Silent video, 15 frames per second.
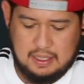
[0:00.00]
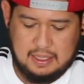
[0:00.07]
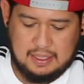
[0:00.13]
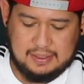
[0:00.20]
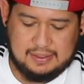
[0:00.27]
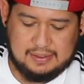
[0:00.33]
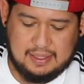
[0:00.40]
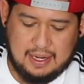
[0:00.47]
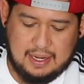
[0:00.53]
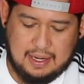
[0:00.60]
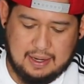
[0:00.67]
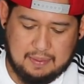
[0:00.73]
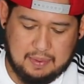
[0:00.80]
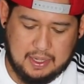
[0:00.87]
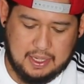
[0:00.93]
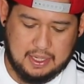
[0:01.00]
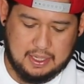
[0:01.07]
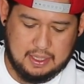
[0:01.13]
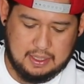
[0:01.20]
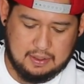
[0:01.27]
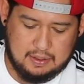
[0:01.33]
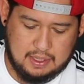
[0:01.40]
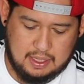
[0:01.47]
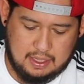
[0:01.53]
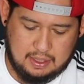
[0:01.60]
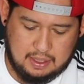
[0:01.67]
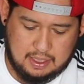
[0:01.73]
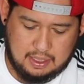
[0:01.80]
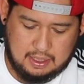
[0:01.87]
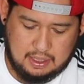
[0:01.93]
excited about it or
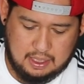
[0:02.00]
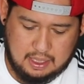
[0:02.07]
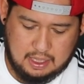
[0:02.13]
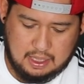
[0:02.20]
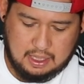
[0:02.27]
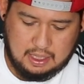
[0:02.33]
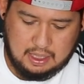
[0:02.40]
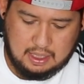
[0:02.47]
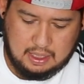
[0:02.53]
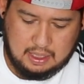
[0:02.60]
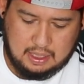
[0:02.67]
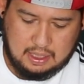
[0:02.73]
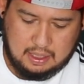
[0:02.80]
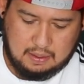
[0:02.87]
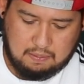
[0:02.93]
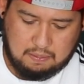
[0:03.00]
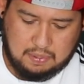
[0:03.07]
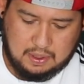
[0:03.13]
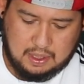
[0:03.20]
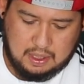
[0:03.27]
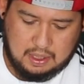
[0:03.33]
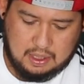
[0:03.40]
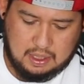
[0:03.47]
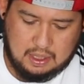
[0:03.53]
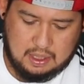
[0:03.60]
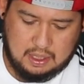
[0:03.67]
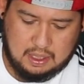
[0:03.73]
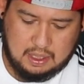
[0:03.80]
anything, but